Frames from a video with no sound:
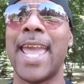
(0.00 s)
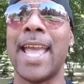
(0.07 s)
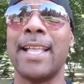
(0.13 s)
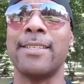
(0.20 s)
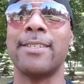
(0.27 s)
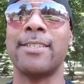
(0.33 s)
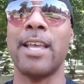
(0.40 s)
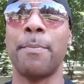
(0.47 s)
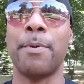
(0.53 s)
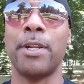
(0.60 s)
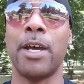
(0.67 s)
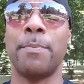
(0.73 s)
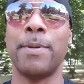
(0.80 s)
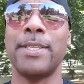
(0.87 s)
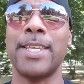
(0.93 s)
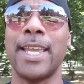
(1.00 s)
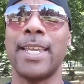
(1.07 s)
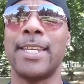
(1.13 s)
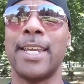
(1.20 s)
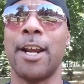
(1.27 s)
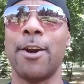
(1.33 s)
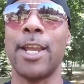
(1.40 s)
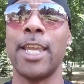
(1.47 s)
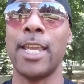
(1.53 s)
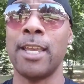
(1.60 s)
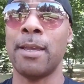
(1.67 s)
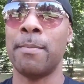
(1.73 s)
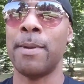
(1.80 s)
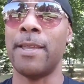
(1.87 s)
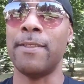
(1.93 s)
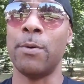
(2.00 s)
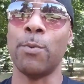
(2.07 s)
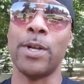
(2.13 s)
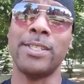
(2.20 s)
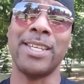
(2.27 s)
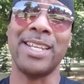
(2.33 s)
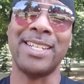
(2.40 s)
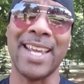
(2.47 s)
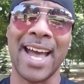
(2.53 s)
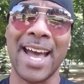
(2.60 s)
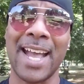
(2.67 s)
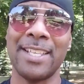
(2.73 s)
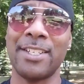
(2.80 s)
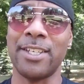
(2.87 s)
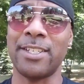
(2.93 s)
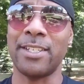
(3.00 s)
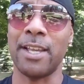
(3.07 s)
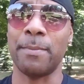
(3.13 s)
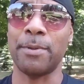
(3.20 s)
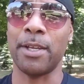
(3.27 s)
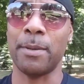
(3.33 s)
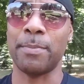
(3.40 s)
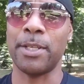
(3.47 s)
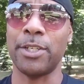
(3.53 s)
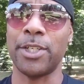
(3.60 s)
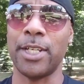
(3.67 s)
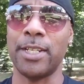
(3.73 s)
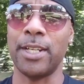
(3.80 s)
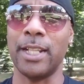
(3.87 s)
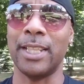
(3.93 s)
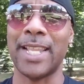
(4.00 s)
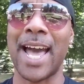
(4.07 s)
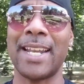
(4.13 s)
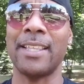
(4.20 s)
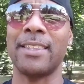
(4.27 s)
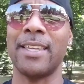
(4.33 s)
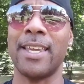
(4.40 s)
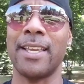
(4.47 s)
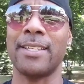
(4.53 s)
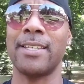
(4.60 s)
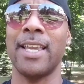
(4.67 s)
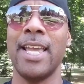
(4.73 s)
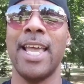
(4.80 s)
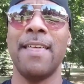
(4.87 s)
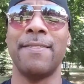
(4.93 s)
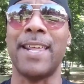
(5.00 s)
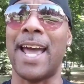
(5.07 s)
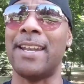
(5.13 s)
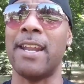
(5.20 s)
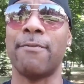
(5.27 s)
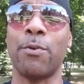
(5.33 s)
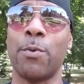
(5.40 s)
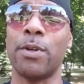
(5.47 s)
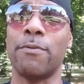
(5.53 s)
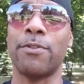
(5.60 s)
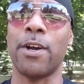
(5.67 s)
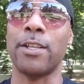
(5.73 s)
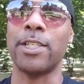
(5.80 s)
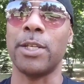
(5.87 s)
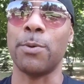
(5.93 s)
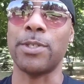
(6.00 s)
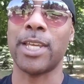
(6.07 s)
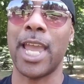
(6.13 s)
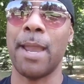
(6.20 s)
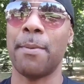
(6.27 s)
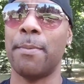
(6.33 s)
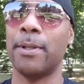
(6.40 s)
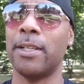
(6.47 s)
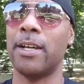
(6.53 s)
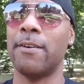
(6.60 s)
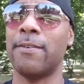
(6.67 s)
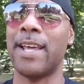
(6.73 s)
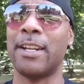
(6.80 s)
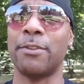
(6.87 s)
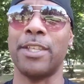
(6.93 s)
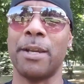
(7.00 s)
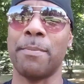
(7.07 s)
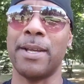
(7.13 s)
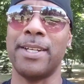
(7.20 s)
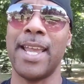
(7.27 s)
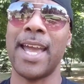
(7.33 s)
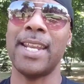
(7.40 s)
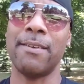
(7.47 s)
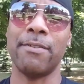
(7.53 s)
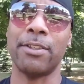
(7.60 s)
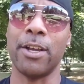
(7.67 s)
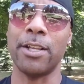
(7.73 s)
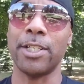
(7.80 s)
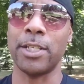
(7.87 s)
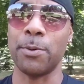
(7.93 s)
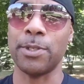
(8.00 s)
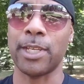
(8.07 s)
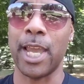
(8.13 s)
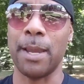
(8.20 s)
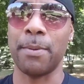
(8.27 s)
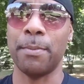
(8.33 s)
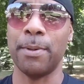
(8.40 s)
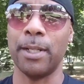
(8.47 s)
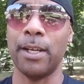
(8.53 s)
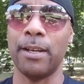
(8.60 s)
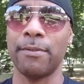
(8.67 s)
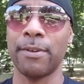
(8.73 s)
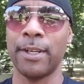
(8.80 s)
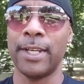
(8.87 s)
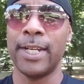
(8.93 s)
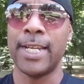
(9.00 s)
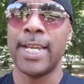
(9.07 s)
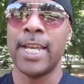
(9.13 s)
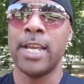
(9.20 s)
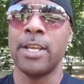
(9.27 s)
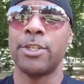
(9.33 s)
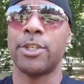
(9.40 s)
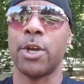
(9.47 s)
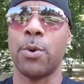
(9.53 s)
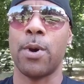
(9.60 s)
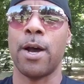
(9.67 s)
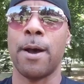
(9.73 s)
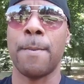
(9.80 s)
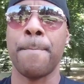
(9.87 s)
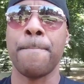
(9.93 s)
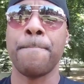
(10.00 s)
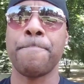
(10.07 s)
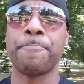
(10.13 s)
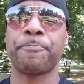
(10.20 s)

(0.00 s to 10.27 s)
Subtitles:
and stepping up and taking care of him. And then once he died, she stepped up and she did a lot of things that I never would have thought she was capable of, and I don't think my dad even thought she was capable of. So